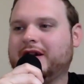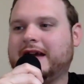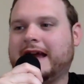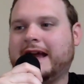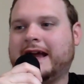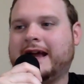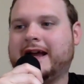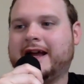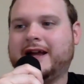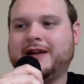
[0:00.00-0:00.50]

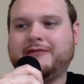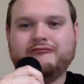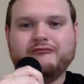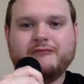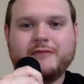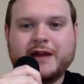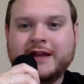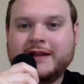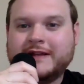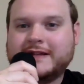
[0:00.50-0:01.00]
And
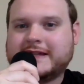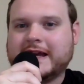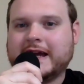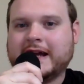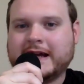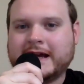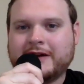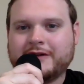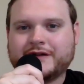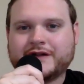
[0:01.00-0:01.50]

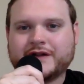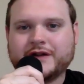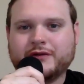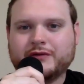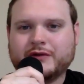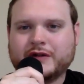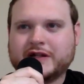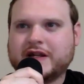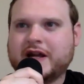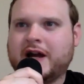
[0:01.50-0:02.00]
Inside Out
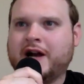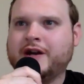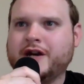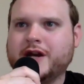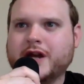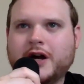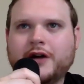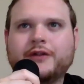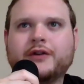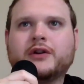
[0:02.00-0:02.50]
2 is
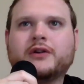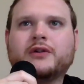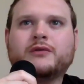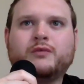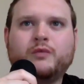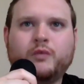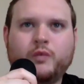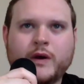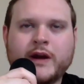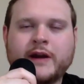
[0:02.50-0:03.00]
another
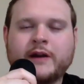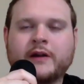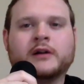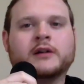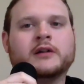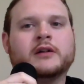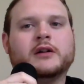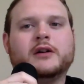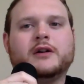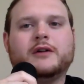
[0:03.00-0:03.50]

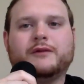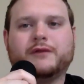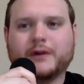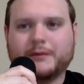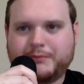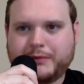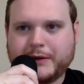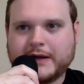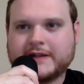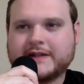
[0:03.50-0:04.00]
winner for
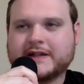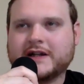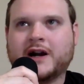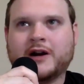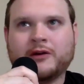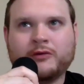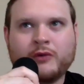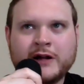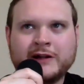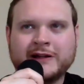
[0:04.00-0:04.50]

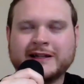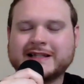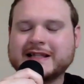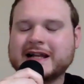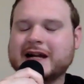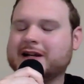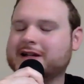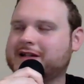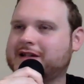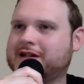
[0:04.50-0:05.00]
Pixar. While it's
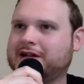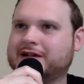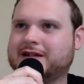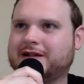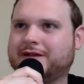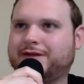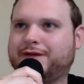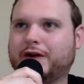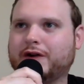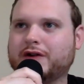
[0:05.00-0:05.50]
not as good as
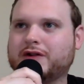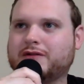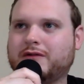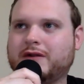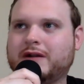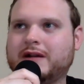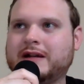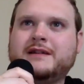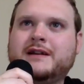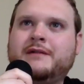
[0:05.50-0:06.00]
the first
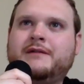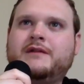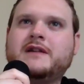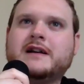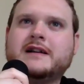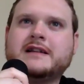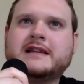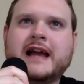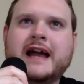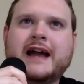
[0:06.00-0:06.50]
one, it
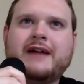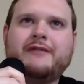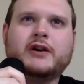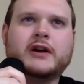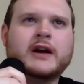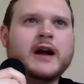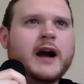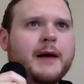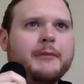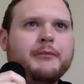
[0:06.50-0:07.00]
does have a
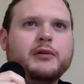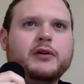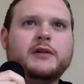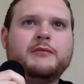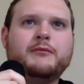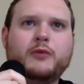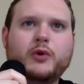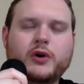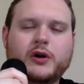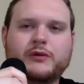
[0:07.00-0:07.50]
couple
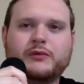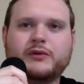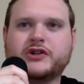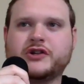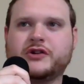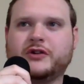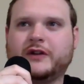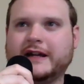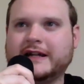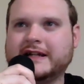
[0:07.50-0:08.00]
of more
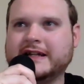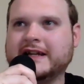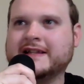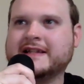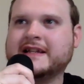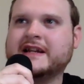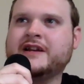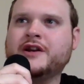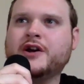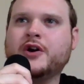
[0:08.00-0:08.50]
original ideas,
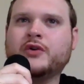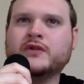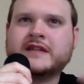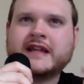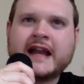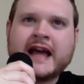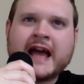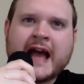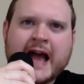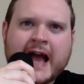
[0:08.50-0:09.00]
and it knows
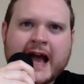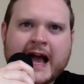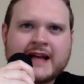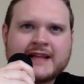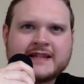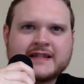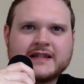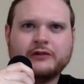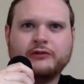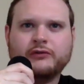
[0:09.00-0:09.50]
that it
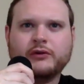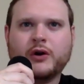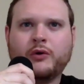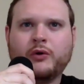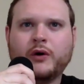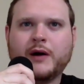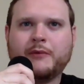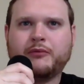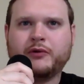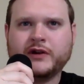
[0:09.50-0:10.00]
has to
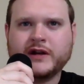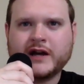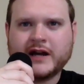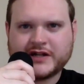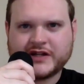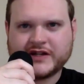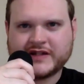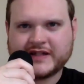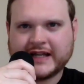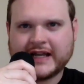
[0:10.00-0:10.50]
grow up with not
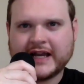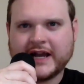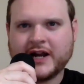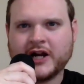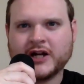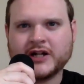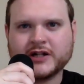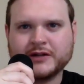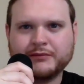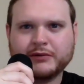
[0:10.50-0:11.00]
just the
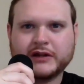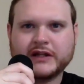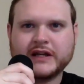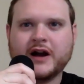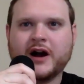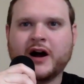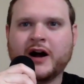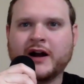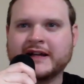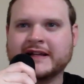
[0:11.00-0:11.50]
character, but the
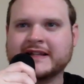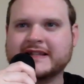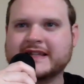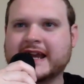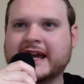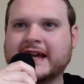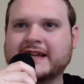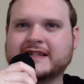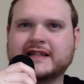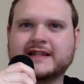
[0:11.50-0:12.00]
audience. It
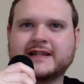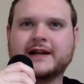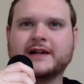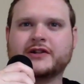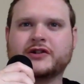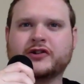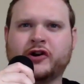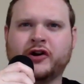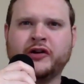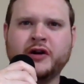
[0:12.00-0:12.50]
has to
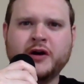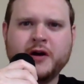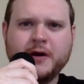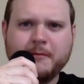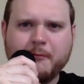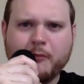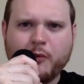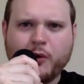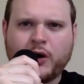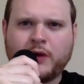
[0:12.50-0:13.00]
touch on
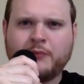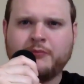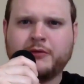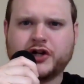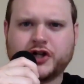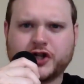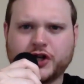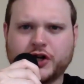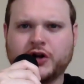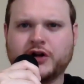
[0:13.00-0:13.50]
more
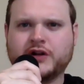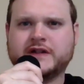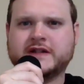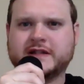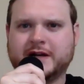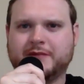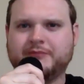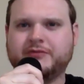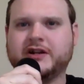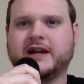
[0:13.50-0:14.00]
mature
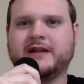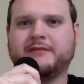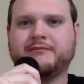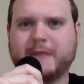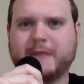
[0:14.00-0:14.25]
subject